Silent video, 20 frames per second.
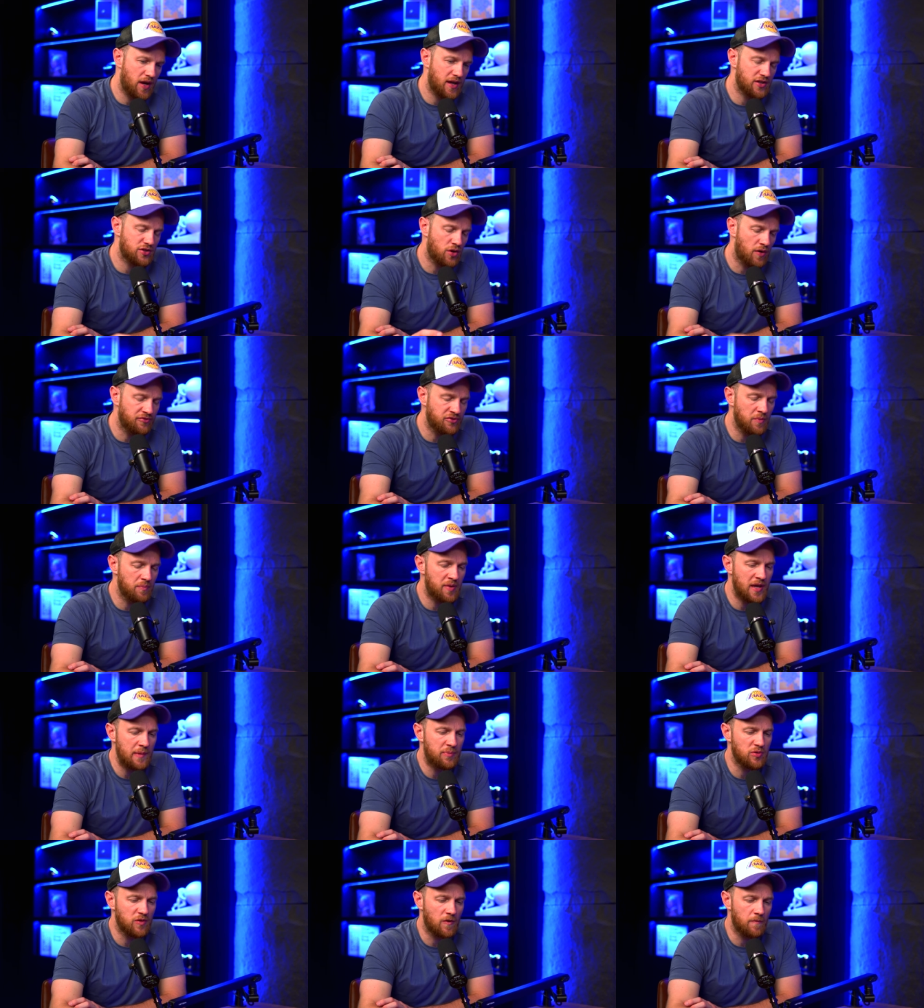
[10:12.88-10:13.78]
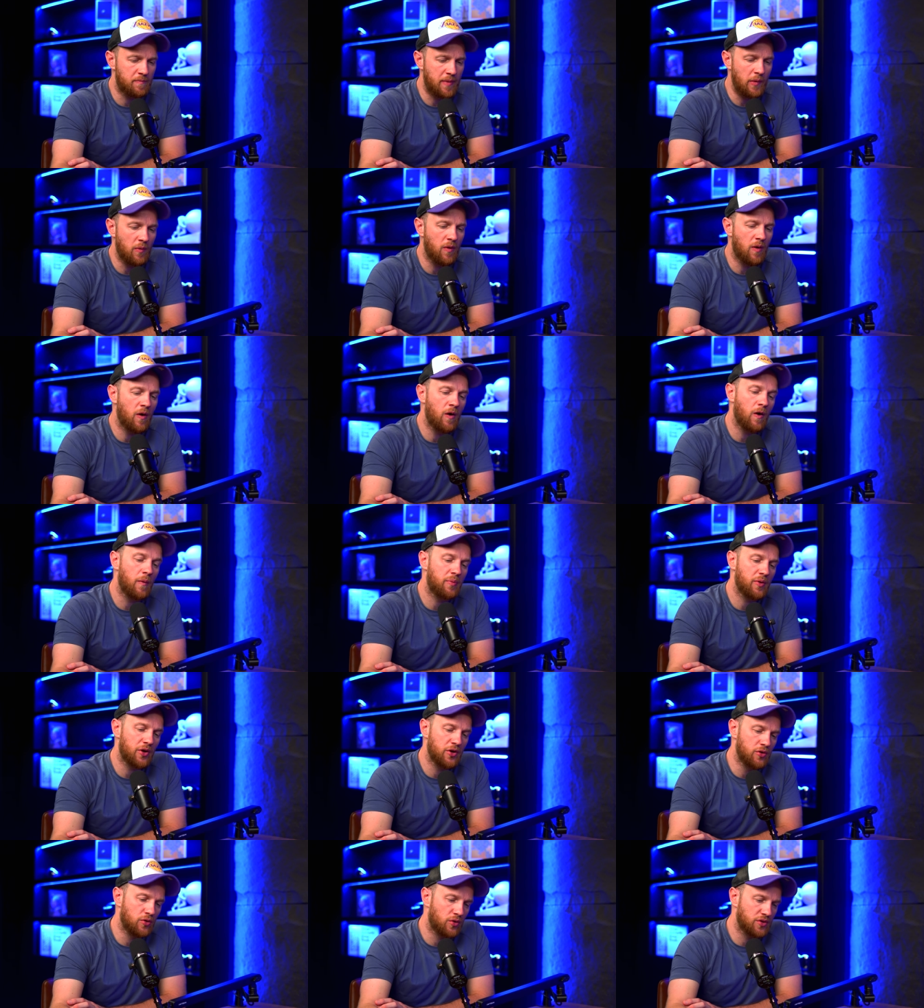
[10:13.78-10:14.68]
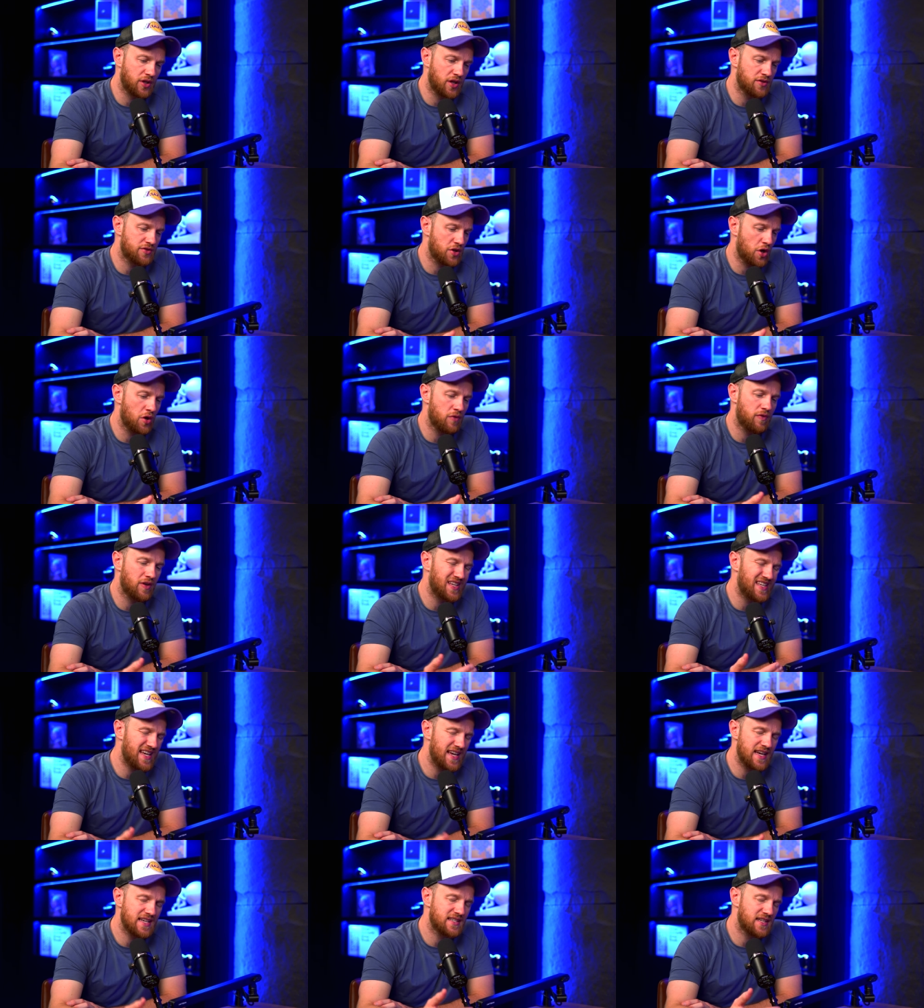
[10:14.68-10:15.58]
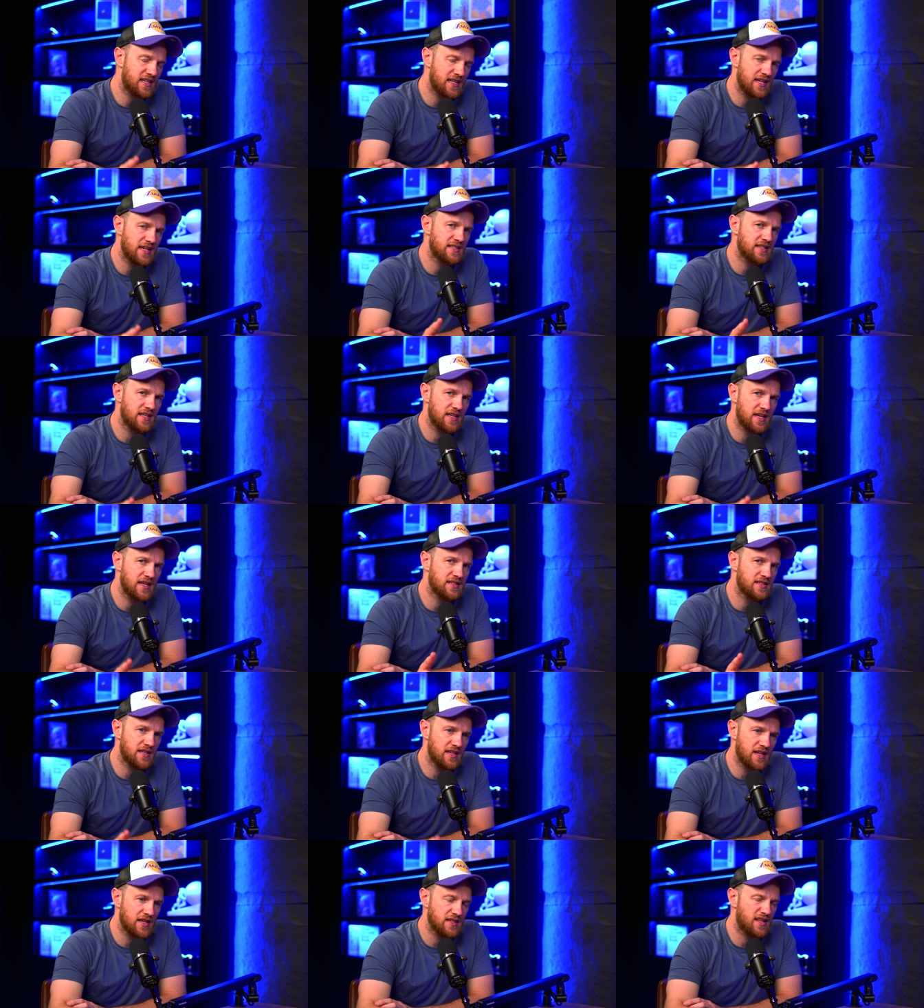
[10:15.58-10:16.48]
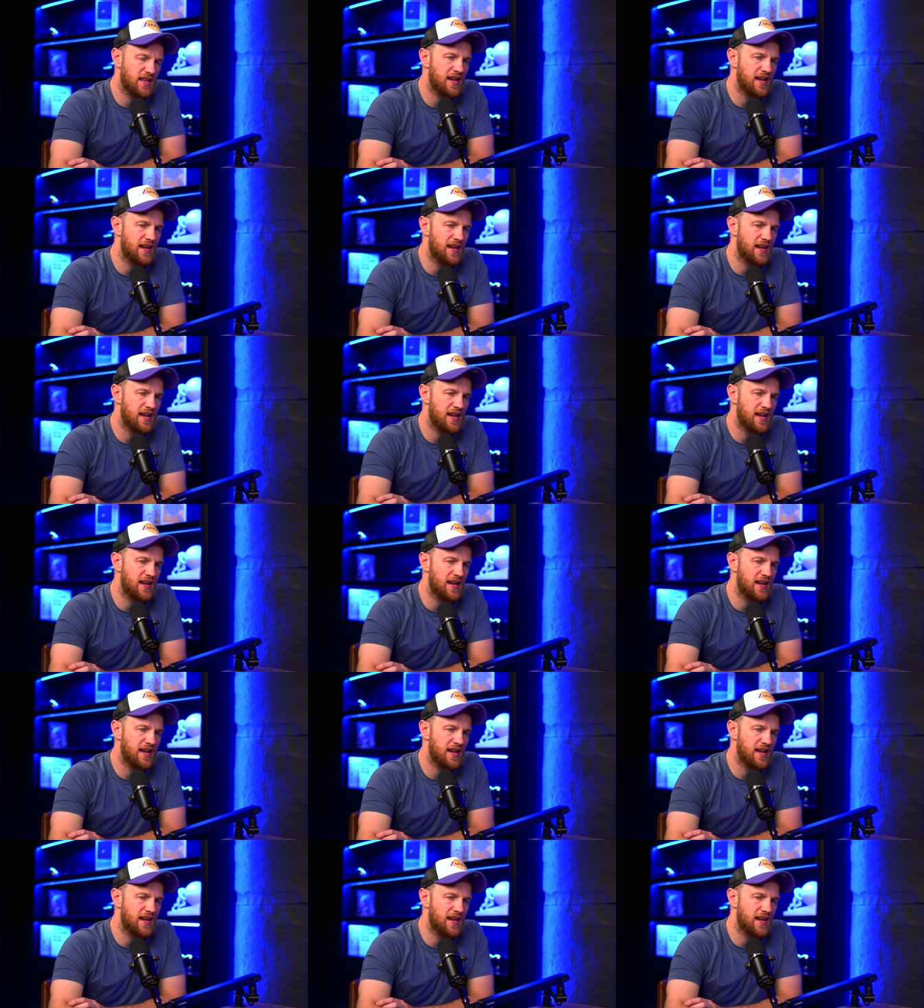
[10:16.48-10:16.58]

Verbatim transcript: and it's often people that have built up an audience over years and years and years and years.